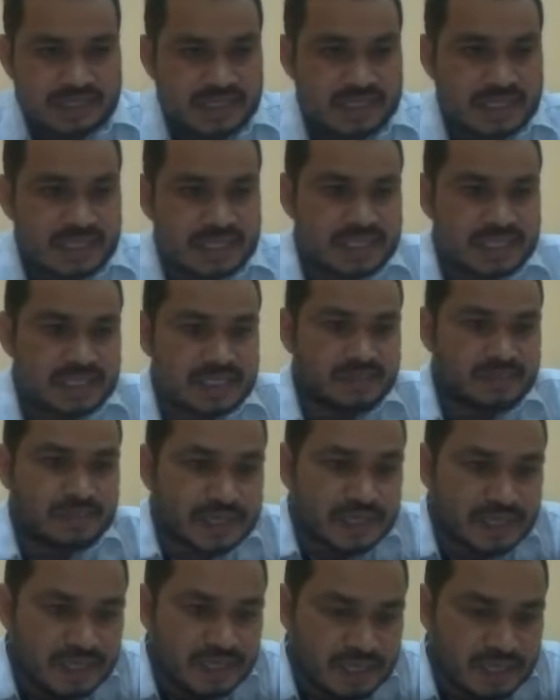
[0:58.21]
In this
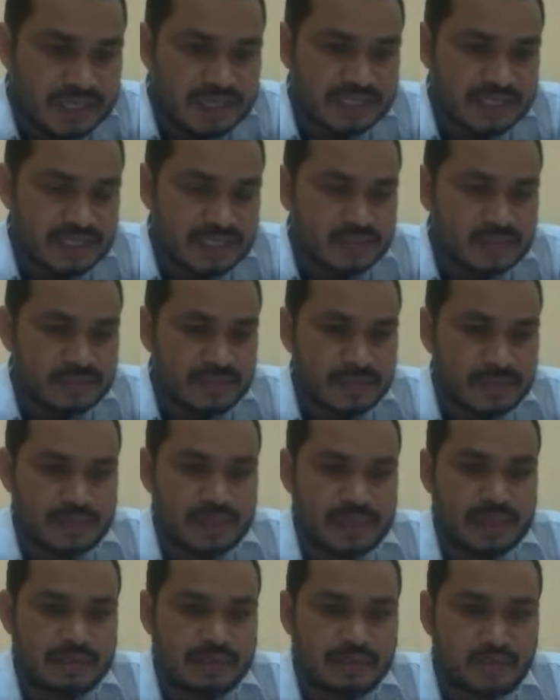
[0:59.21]
particular research
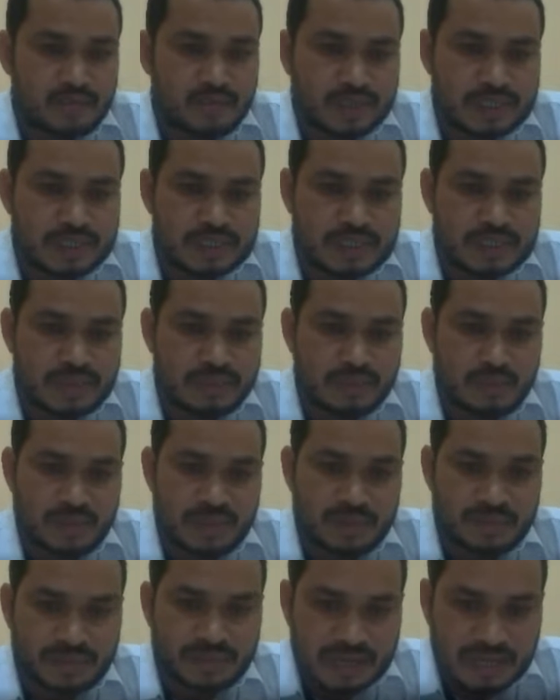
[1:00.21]
paper, mood system in
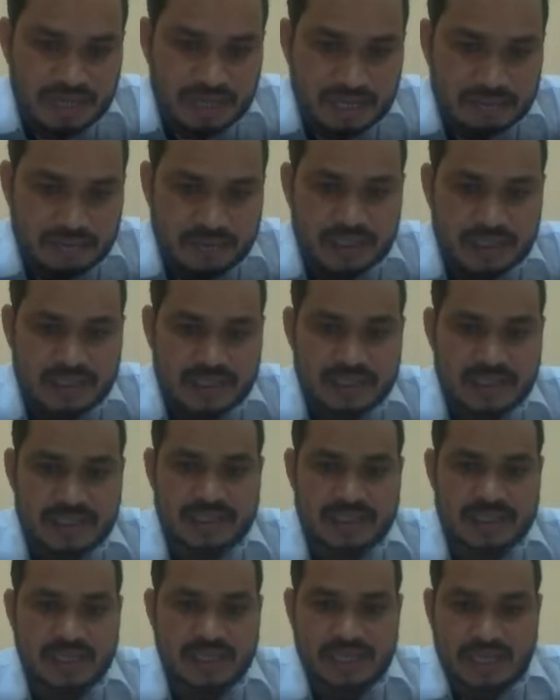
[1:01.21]
Lambada language
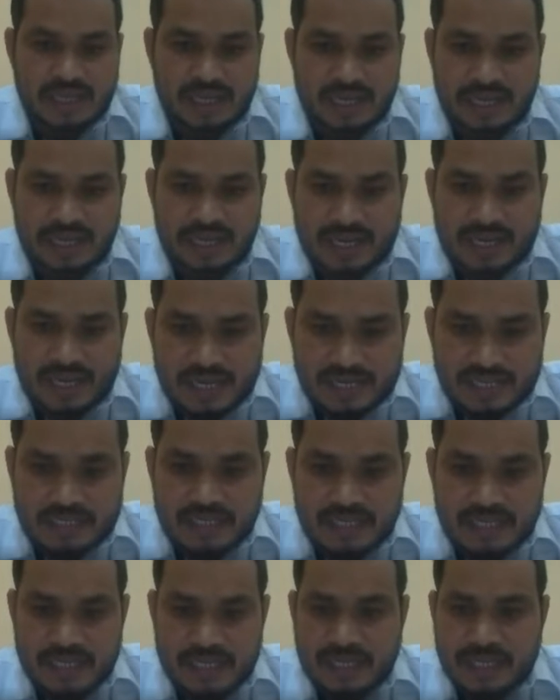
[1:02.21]
is analyzed
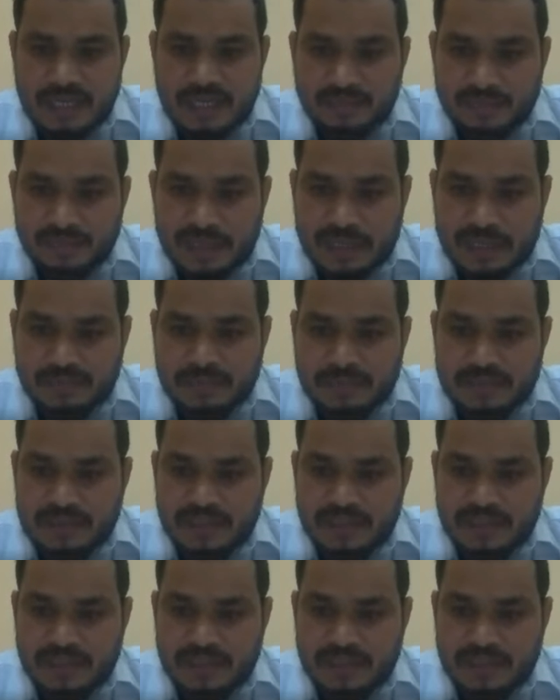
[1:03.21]
and compared with